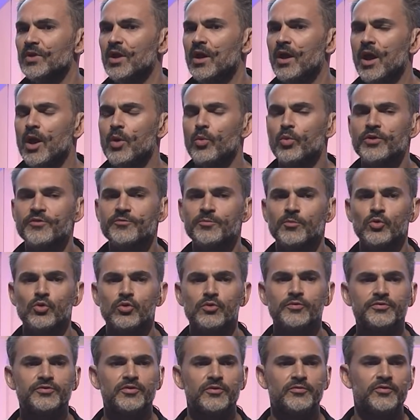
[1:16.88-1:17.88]
and we've
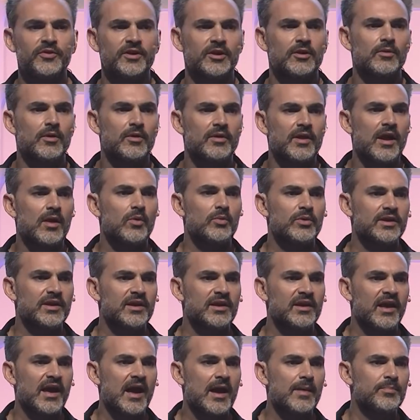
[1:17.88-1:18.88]
moved to figure out how we
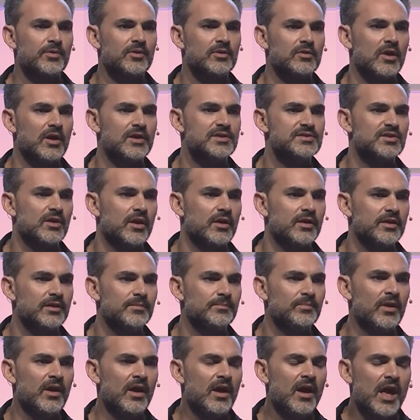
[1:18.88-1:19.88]
can capitalize on it.
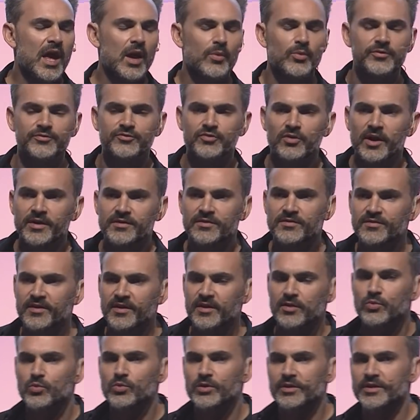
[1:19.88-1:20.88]
And we've tried to
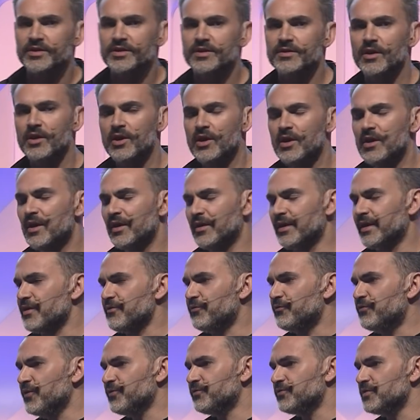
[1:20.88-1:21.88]
take a really, like a
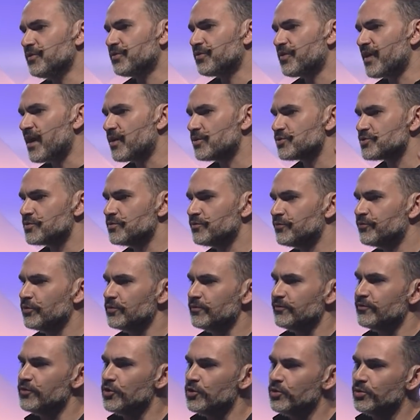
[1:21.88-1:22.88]
50,000-foot
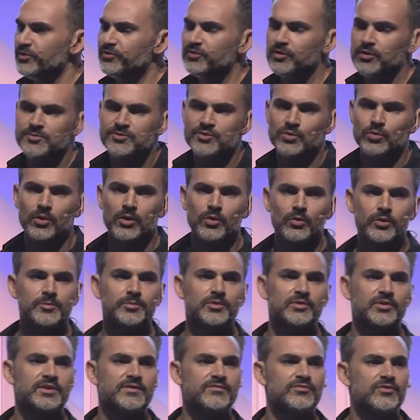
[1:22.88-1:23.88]
view in terms of where we
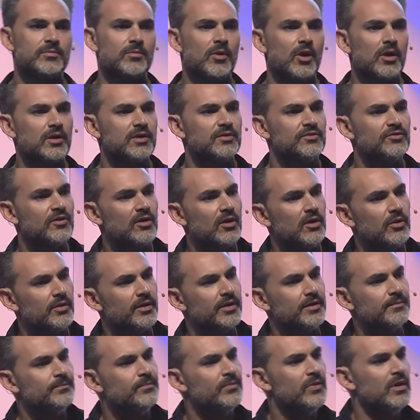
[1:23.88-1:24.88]
believe the market's
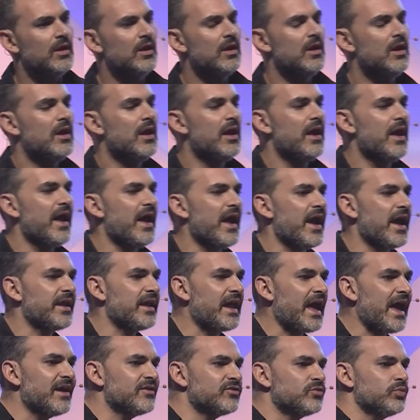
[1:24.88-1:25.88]
going. And
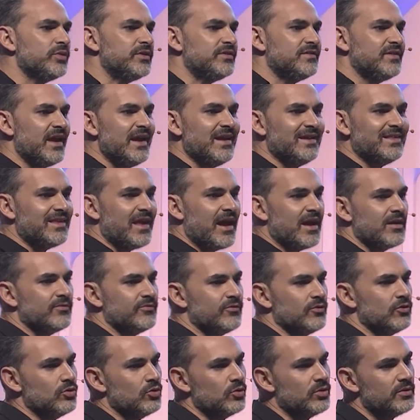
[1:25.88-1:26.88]
as we take that
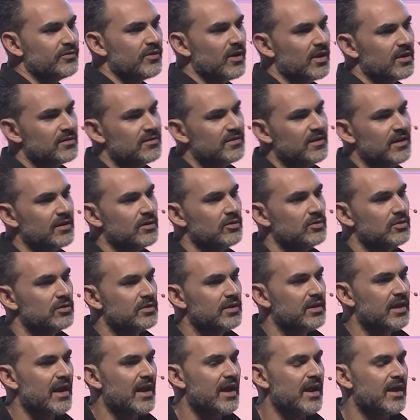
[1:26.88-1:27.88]
view, we've got to take a
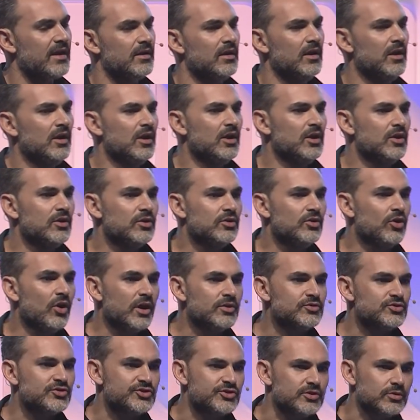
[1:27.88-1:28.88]
look at
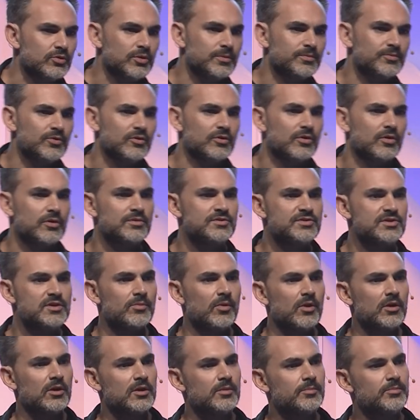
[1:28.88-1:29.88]
not just the cryptocurrency
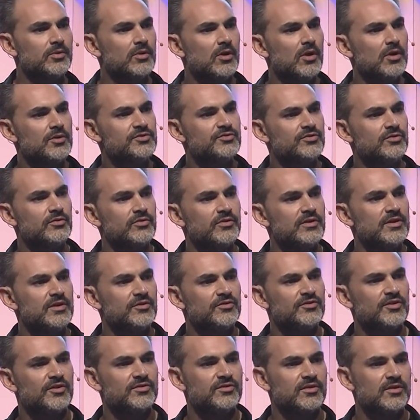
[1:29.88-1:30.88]
market, but also the
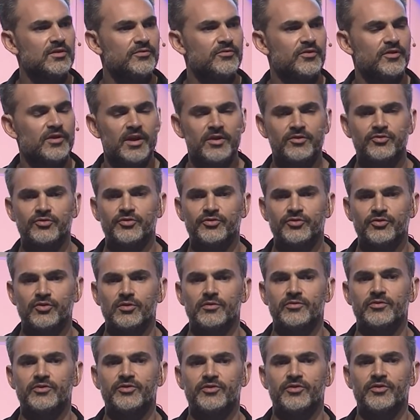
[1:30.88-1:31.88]
existing financial
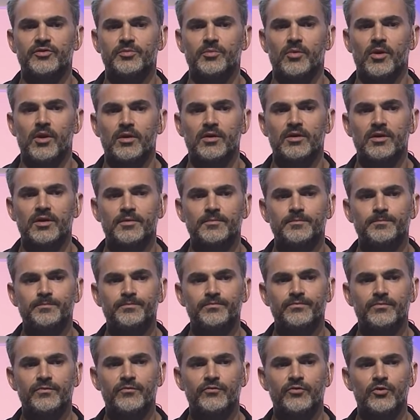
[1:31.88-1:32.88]
services market,
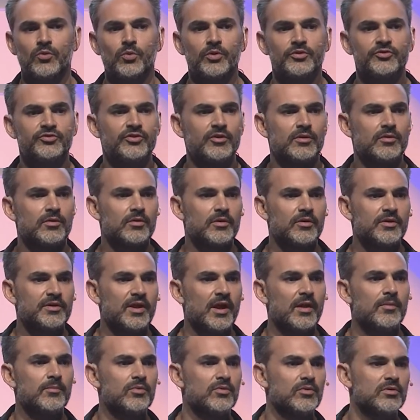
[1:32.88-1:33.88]
for which there are a
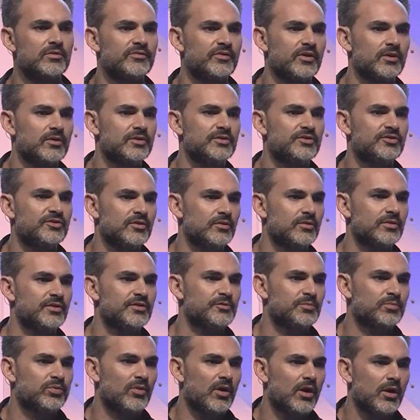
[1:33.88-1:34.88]
number of very serious
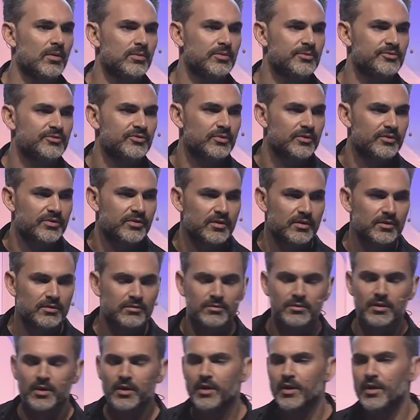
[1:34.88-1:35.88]
problems with it.
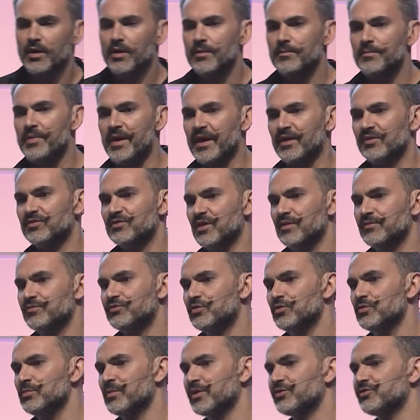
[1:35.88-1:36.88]
Banks have
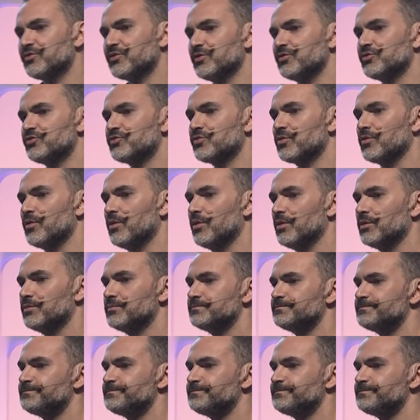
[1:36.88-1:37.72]
too much control.